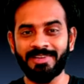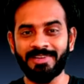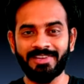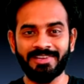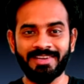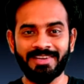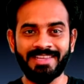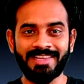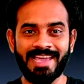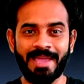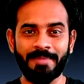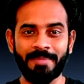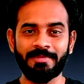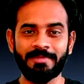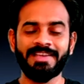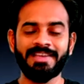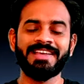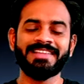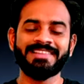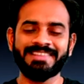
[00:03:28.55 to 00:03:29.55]
Learning app.
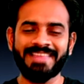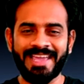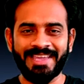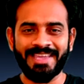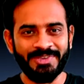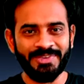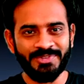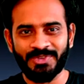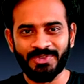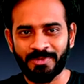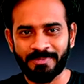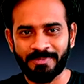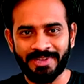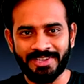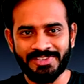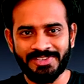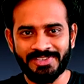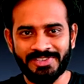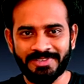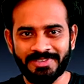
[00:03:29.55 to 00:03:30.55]
Thank you so
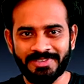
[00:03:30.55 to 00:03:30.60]
much.